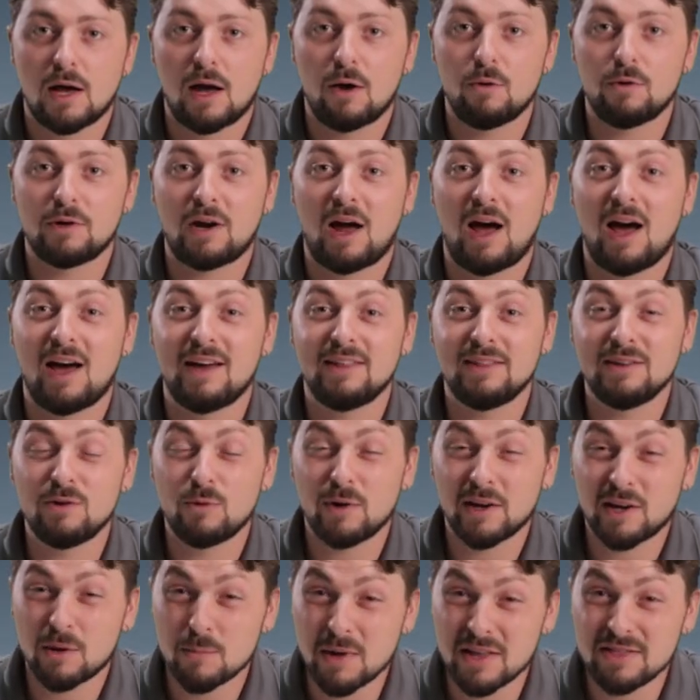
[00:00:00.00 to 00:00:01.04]
I would highly
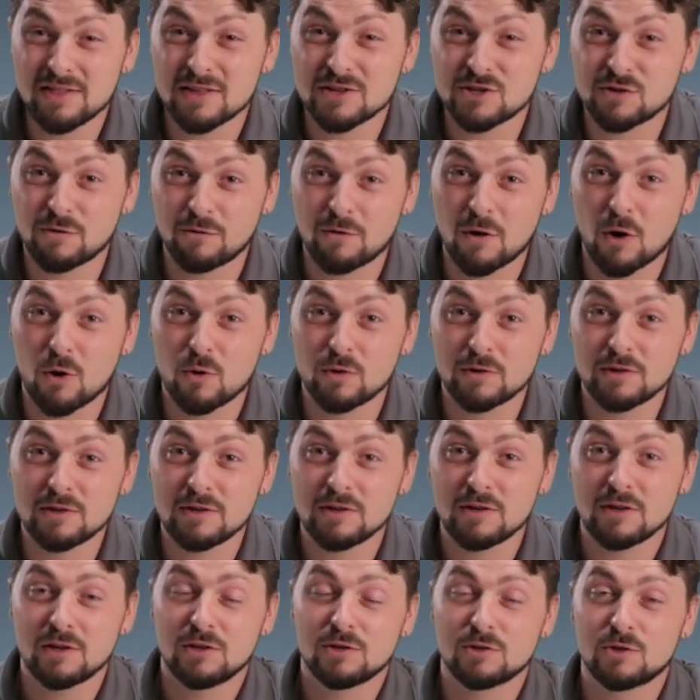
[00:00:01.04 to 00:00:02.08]
recommend this phone
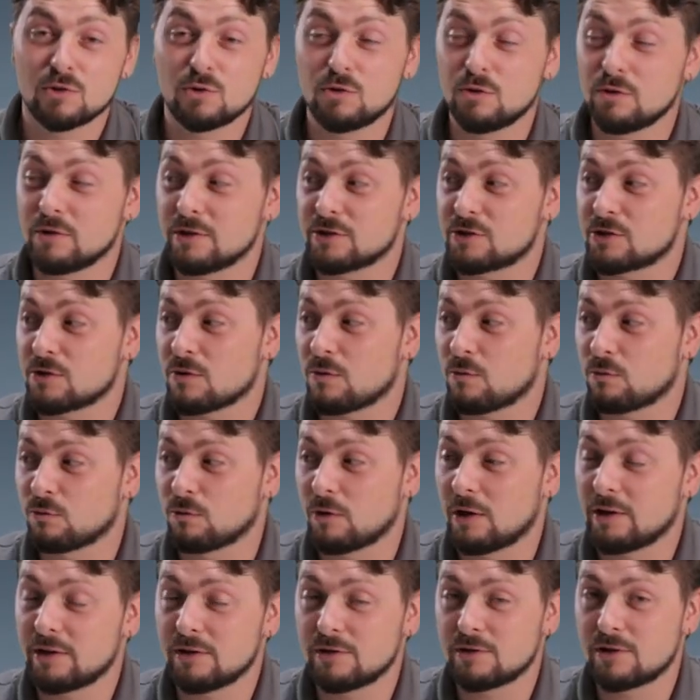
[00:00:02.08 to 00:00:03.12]
due to its
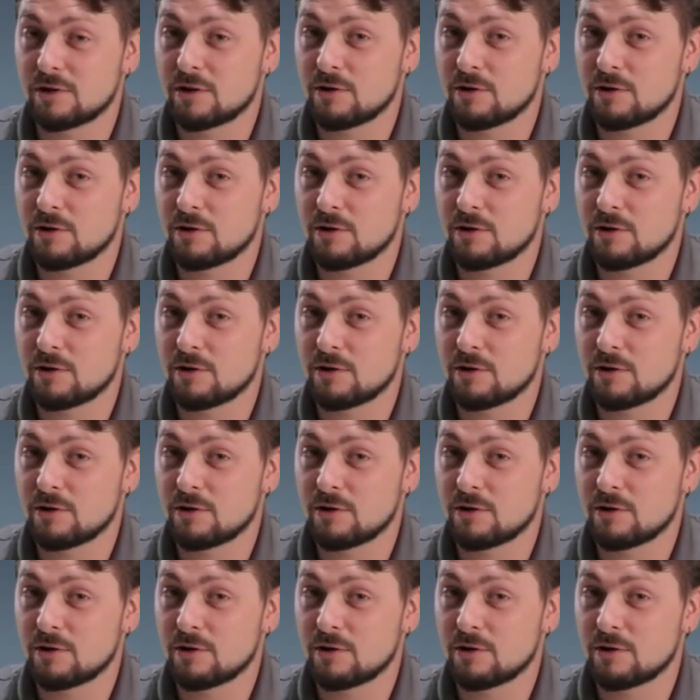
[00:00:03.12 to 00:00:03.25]
rugged